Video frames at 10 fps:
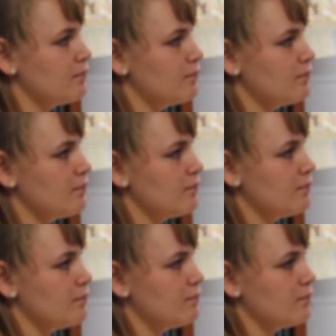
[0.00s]

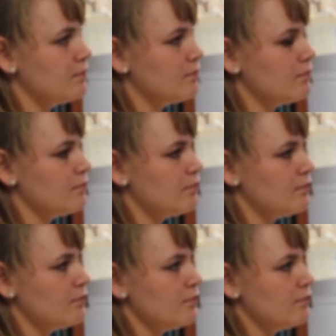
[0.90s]

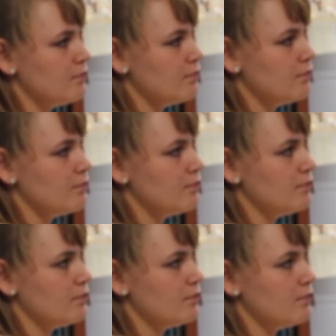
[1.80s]

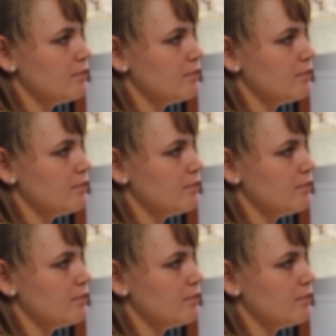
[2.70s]
No words are spoken by the person on screen.